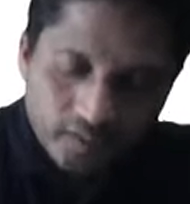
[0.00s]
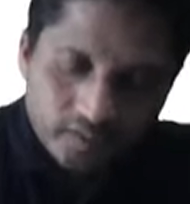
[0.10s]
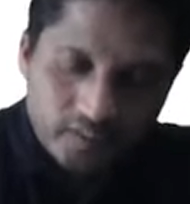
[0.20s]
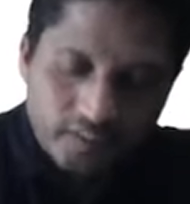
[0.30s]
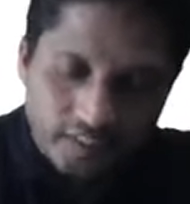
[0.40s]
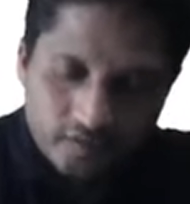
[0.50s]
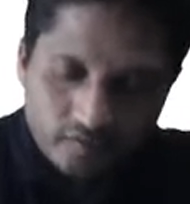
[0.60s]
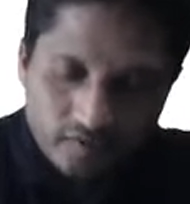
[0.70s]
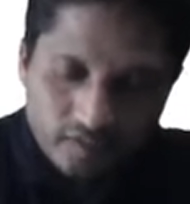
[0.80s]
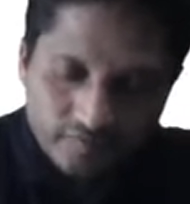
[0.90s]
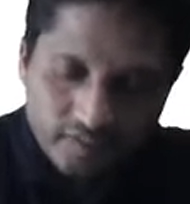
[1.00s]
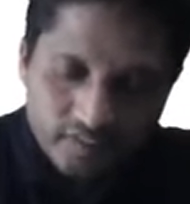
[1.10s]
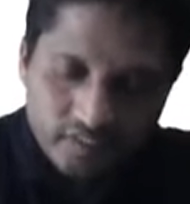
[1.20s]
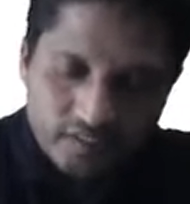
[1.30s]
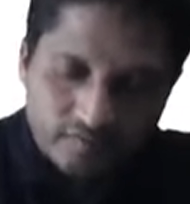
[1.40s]
Then chain rule,
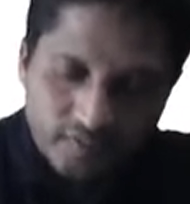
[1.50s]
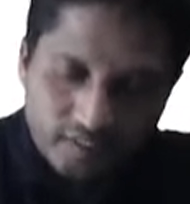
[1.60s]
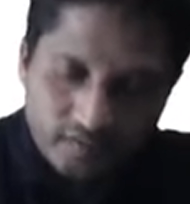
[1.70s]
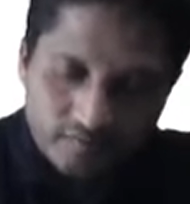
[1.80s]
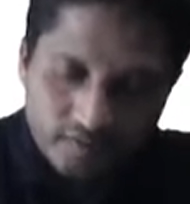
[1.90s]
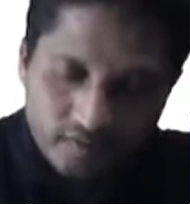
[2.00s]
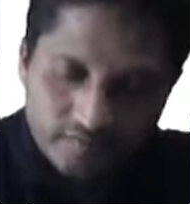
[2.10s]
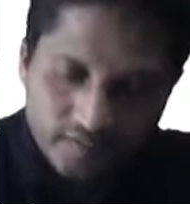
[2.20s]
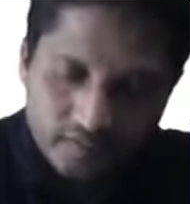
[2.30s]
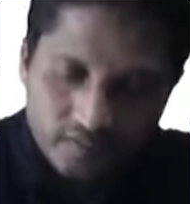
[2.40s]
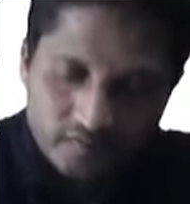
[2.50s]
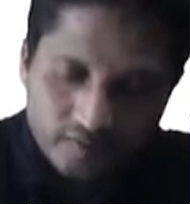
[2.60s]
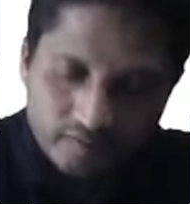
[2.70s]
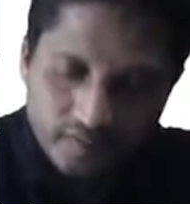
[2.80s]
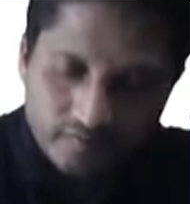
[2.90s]
differentiation of tan inverse of x is
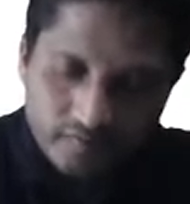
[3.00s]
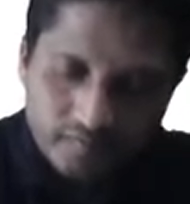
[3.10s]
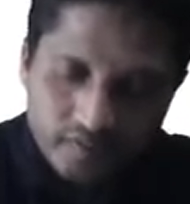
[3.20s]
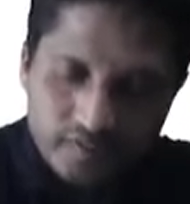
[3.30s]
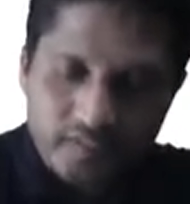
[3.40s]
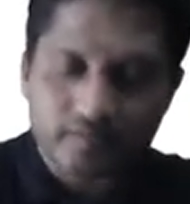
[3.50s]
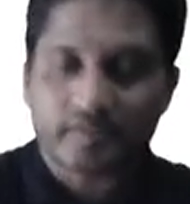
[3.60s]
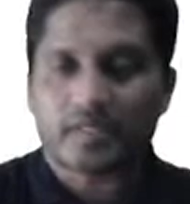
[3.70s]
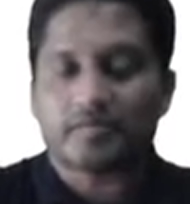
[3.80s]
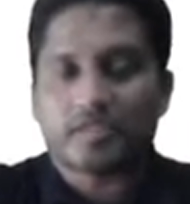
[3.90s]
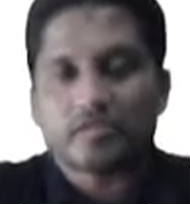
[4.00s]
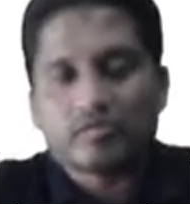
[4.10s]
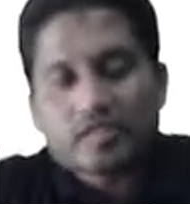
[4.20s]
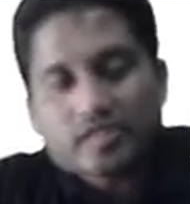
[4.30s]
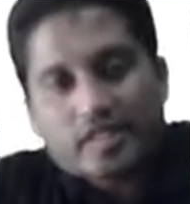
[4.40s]
1 by 1 plus x square. I'm just
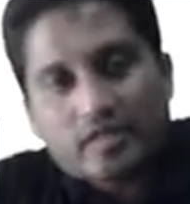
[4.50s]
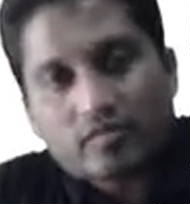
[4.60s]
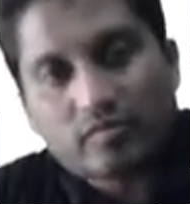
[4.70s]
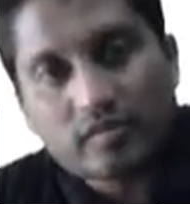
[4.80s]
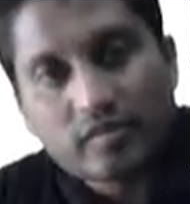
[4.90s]
using chain rule.